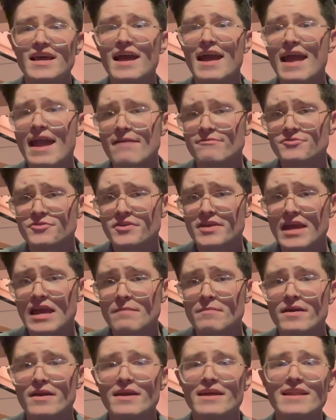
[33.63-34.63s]
After the
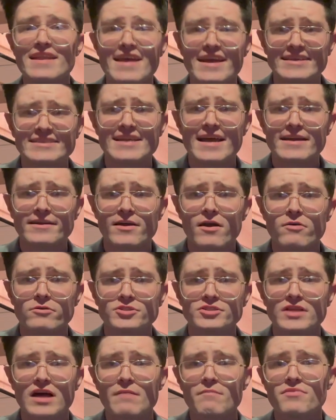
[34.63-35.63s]
game, Knicks head
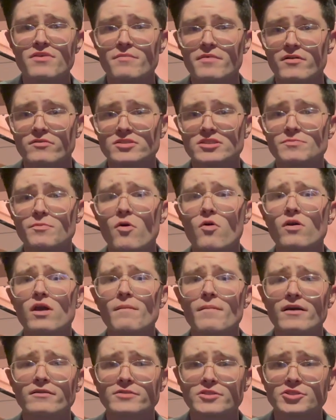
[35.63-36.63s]
coach Tom Thibodeau spoke
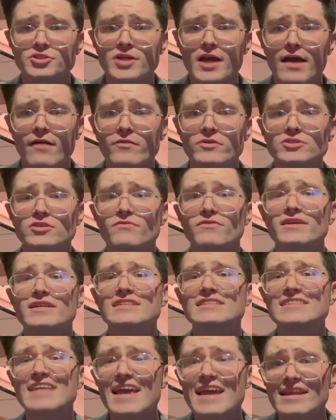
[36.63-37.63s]
about the challenge of
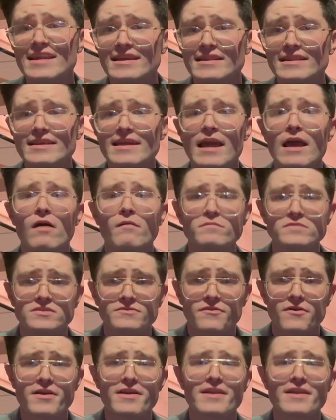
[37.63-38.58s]
containing the Elmsford